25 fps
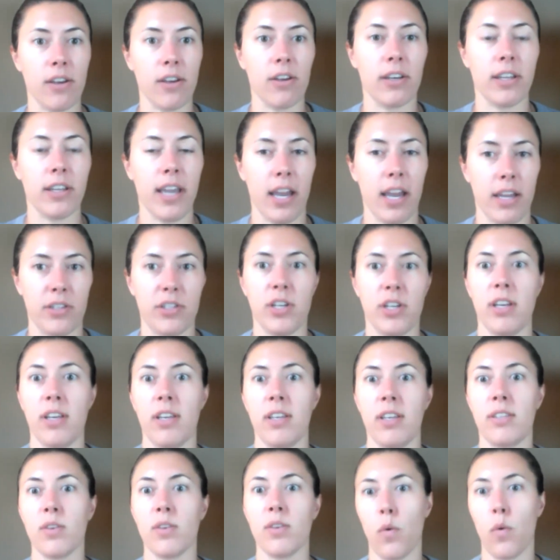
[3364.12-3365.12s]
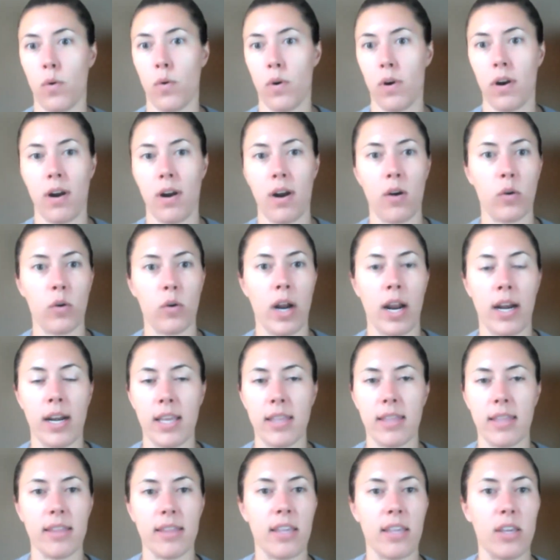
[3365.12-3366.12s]
the good catches or, or
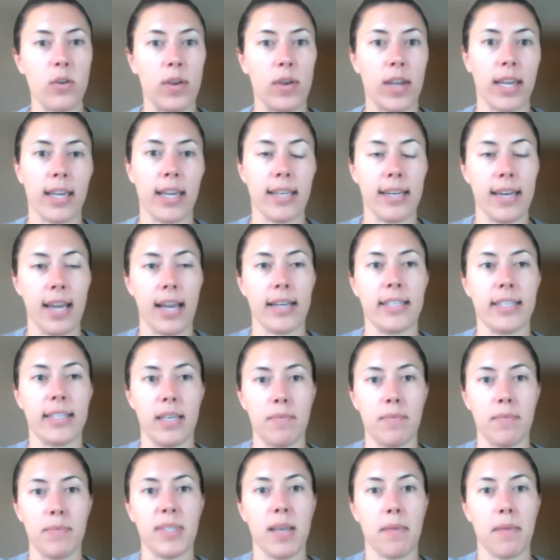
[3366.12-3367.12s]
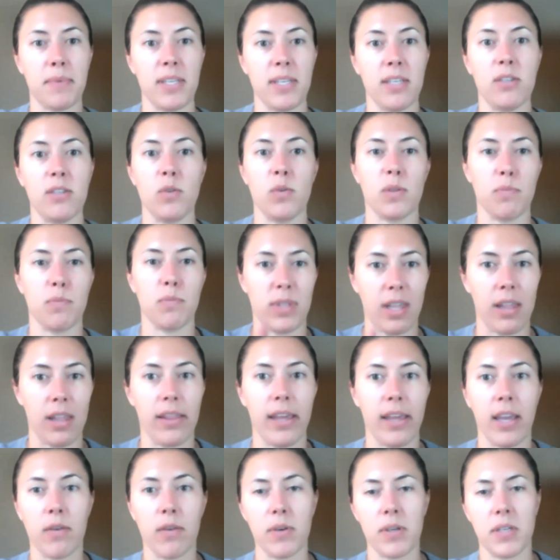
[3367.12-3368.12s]
anything that you can connect TeamSTEPPS into with the
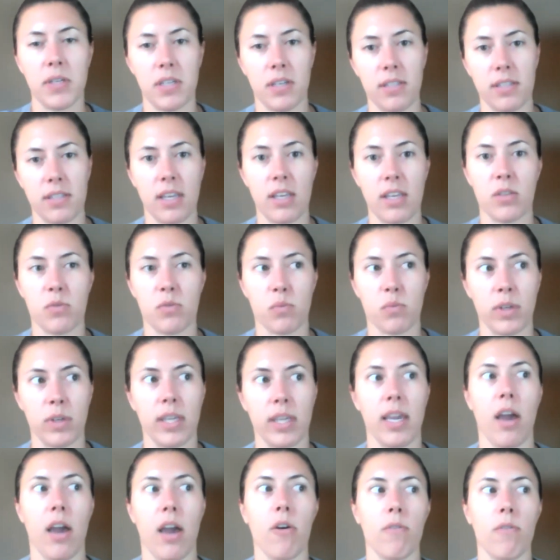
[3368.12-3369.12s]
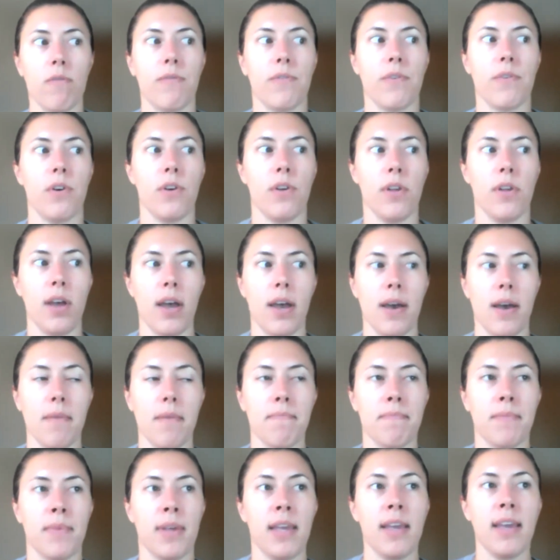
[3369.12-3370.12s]
language is, is really helpful
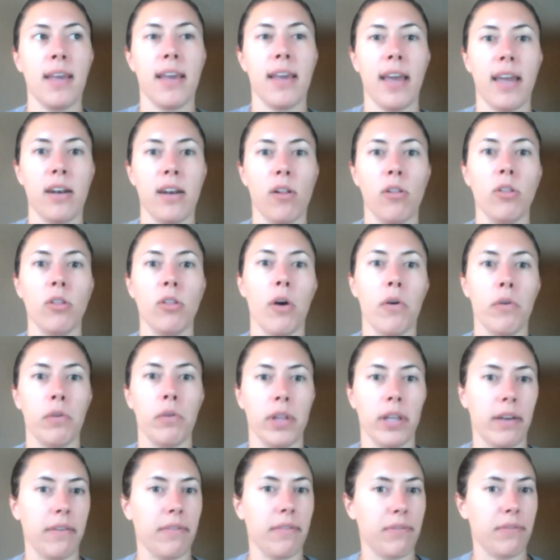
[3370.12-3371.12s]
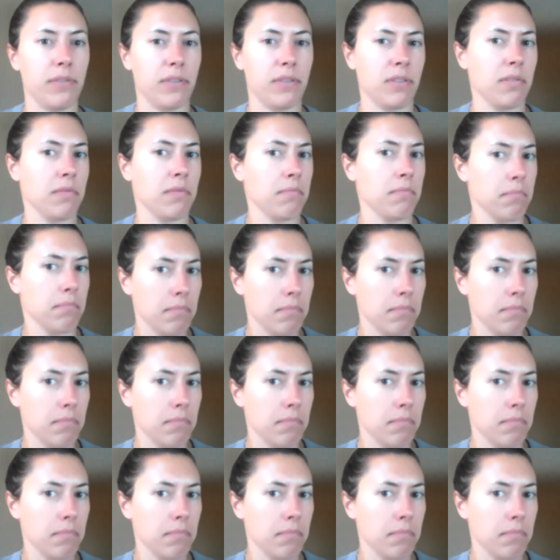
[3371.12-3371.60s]
um, and a low lift.